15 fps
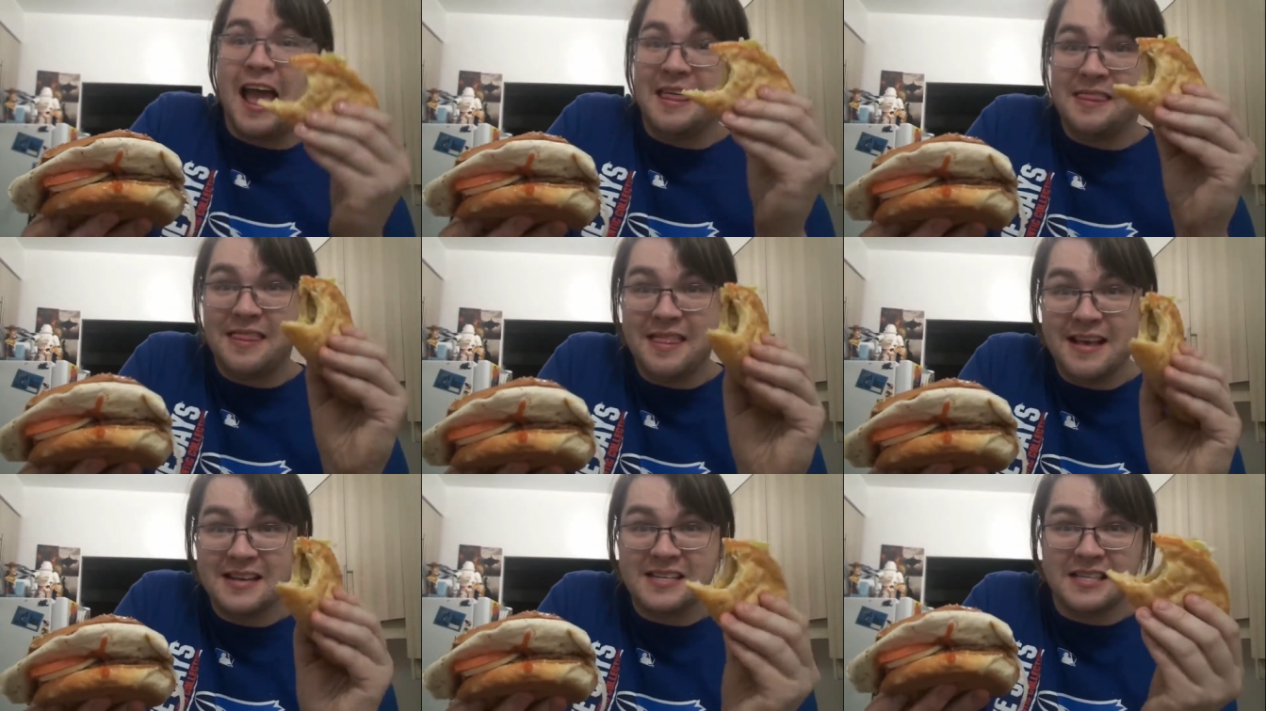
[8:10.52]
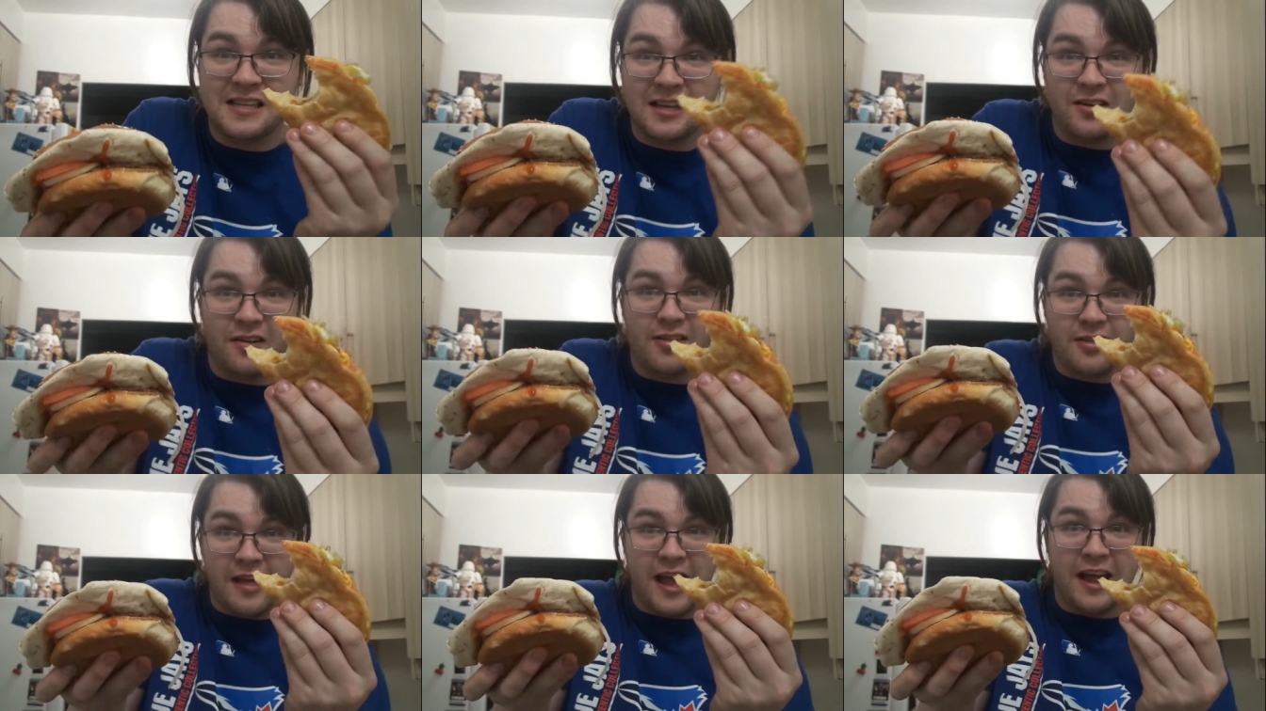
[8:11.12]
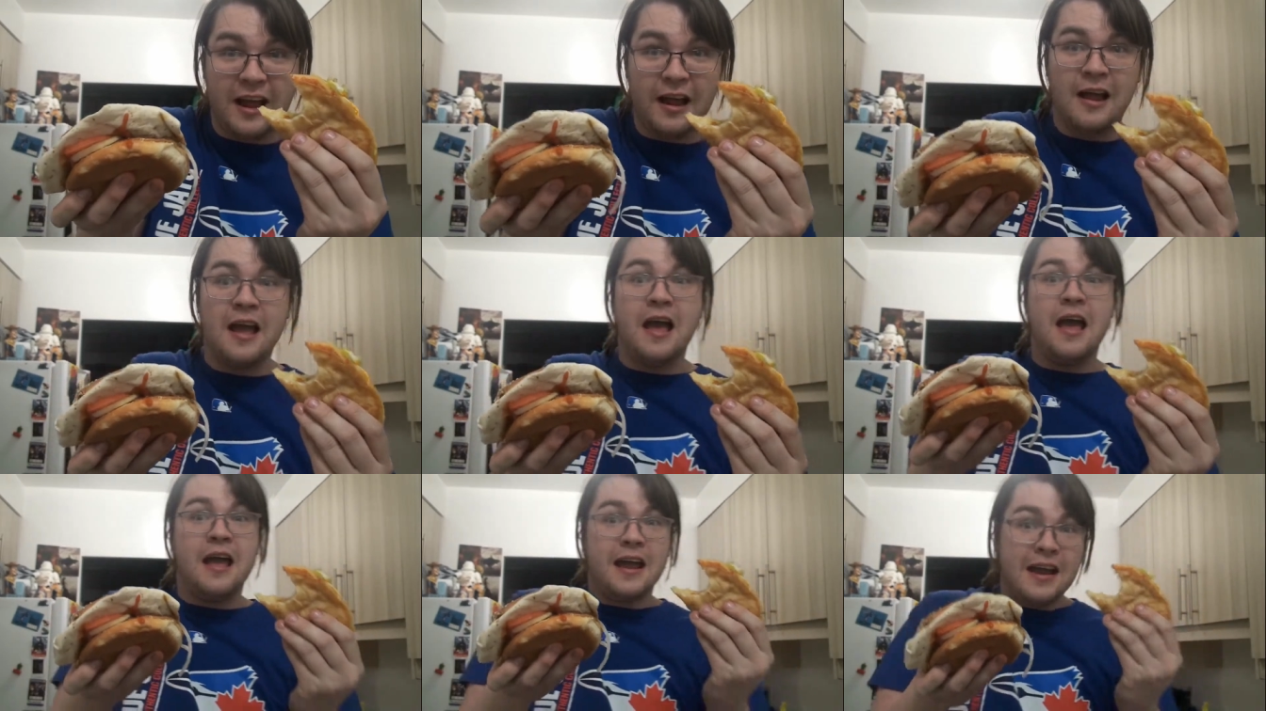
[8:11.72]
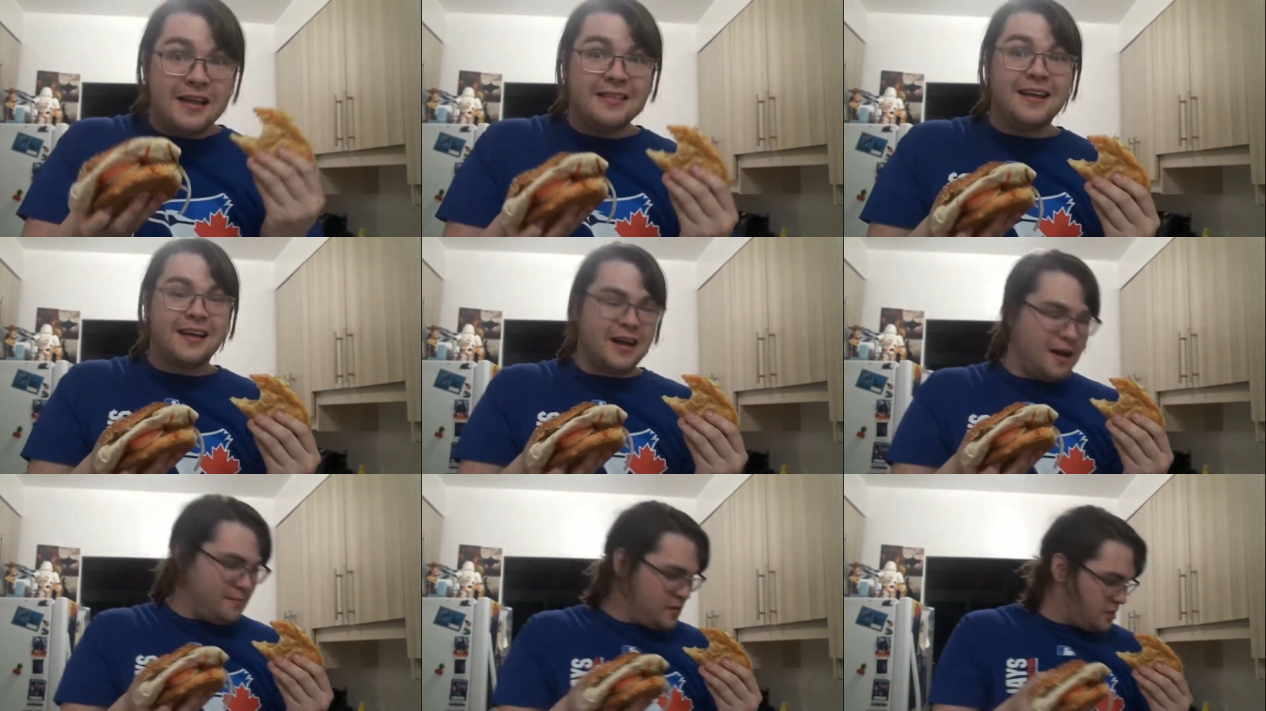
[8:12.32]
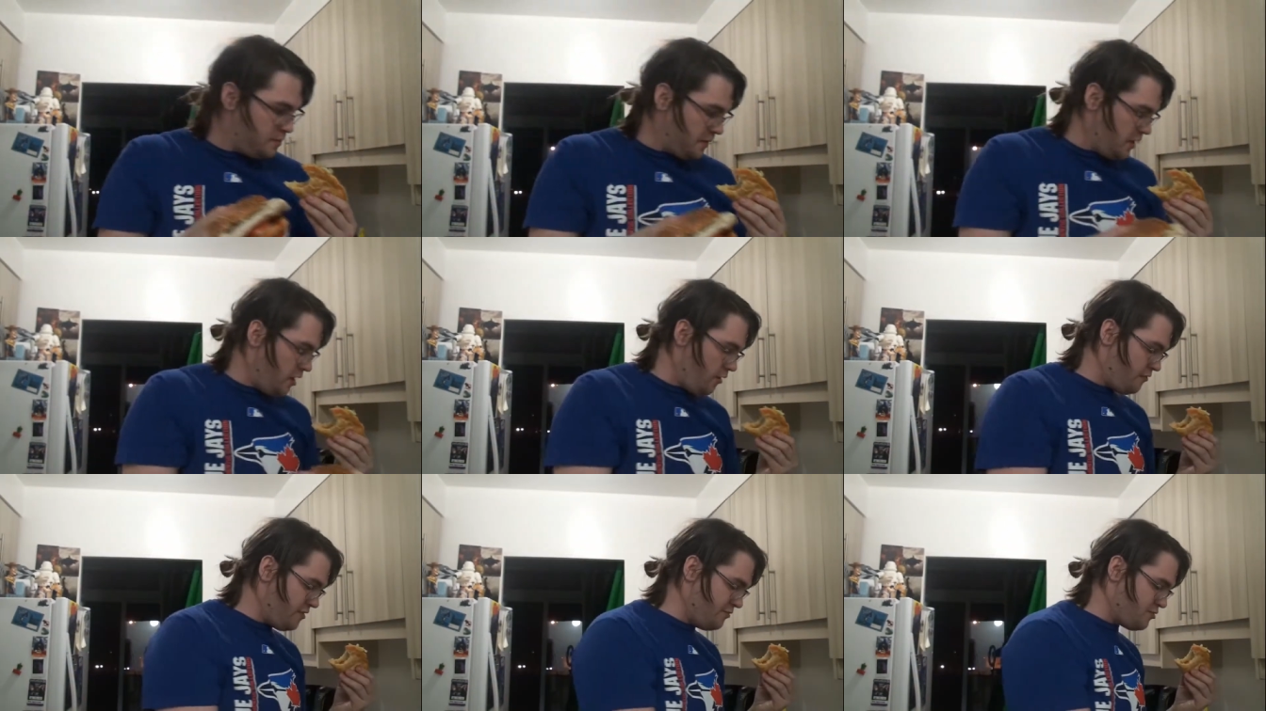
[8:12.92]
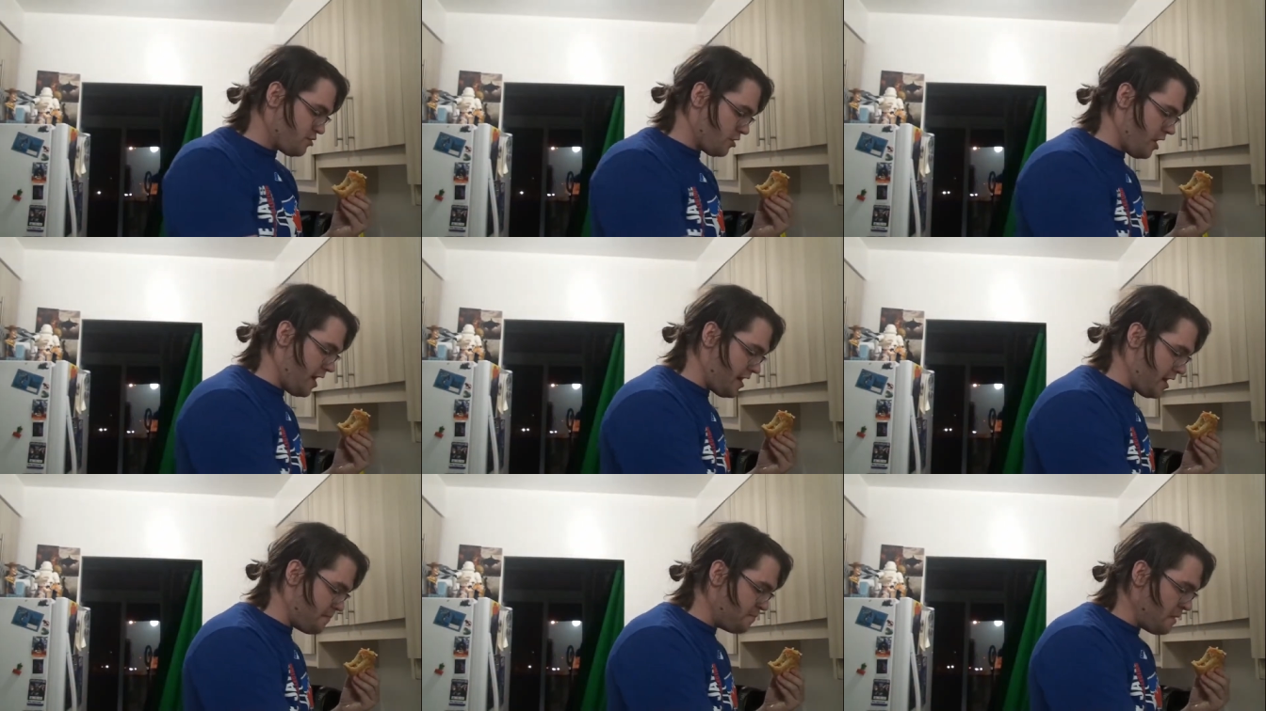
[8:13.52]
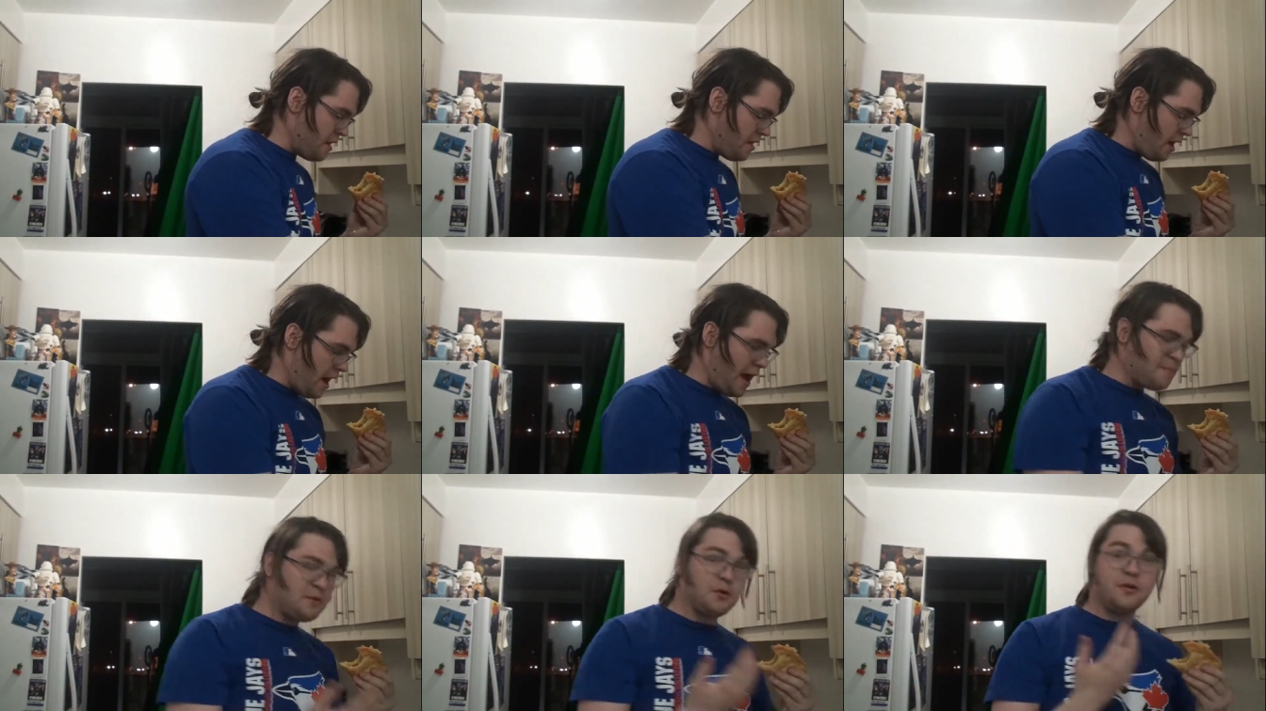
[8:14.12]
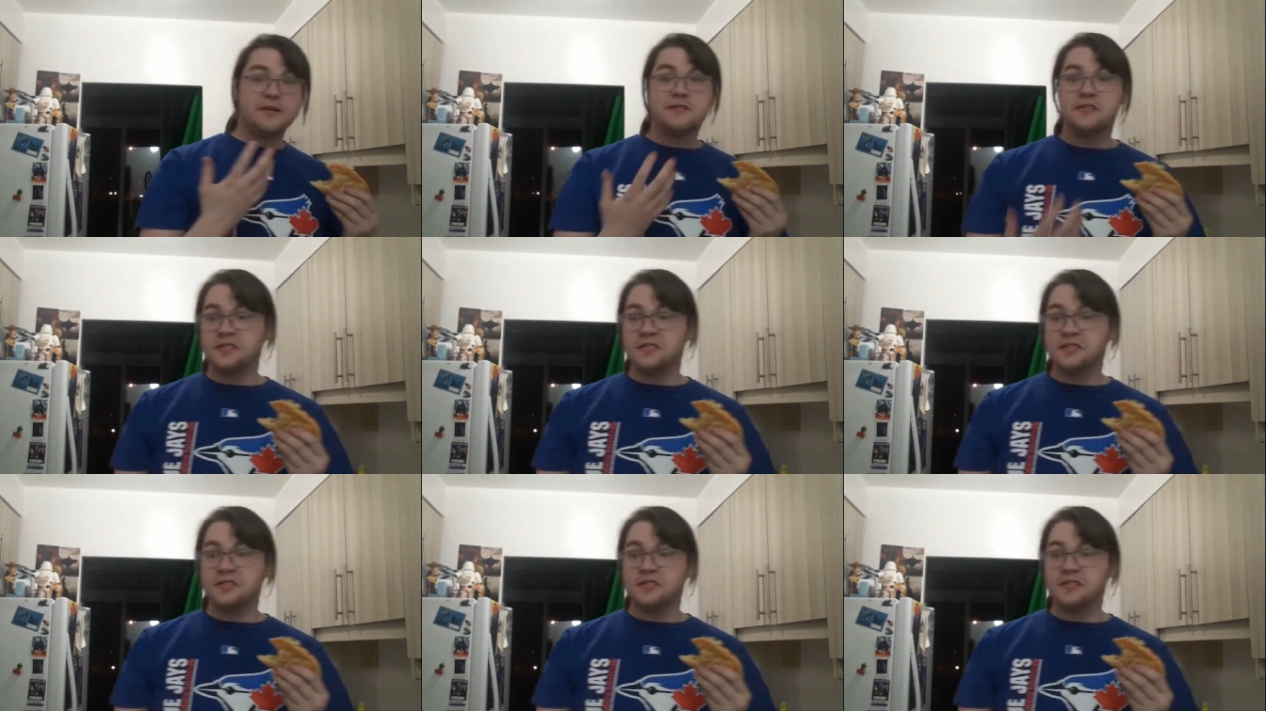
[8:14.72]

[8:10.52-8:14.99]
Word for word: and this little thing in the comments below if you've tried it. I'm going